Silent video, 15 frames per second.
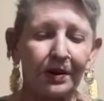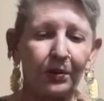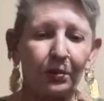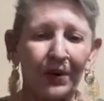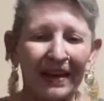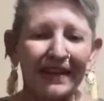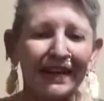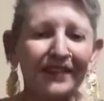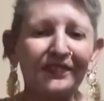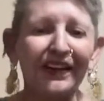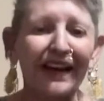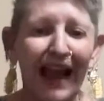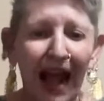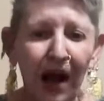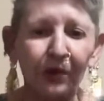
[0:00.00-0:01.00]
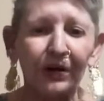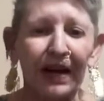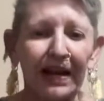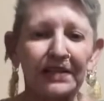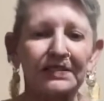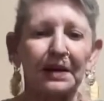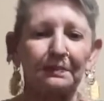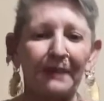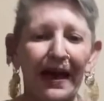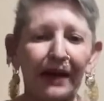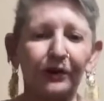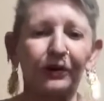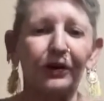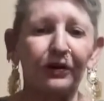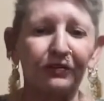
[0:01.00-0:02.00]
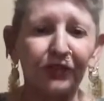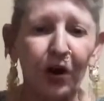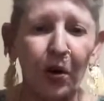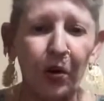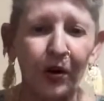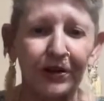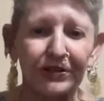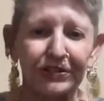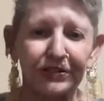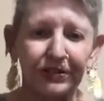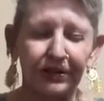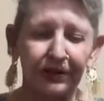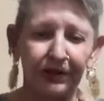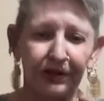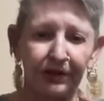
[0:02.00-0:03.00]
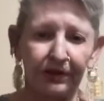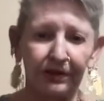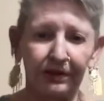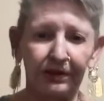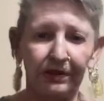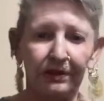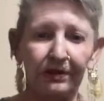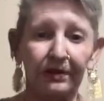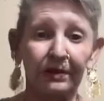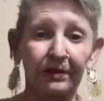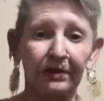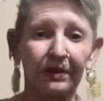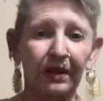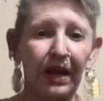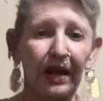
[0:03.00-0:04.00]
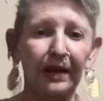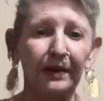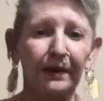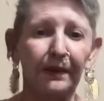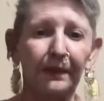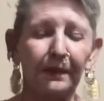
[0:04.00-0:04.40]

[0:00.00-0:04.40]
We give it out as a matter of course. Okay?